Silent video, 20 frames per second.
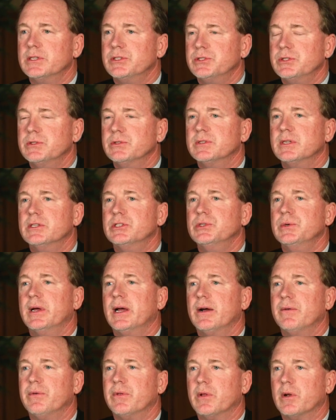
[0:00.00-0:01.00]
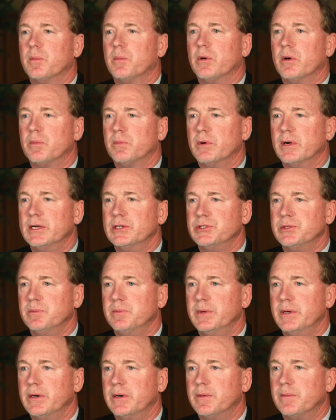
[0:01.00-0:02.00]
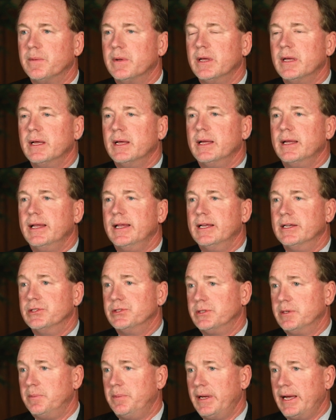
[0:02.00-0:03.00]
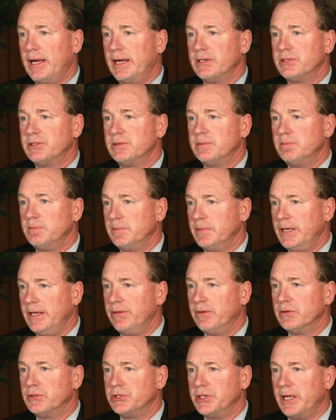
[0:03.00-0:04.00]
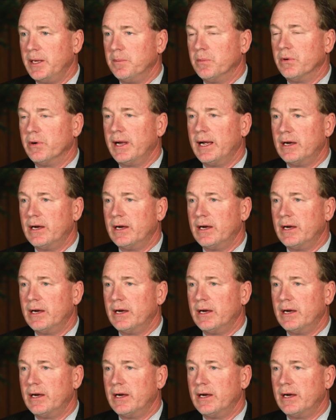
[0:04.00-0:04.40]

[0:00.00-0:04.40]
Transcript: issues that you have with an appropriation bill is to pass either chamber,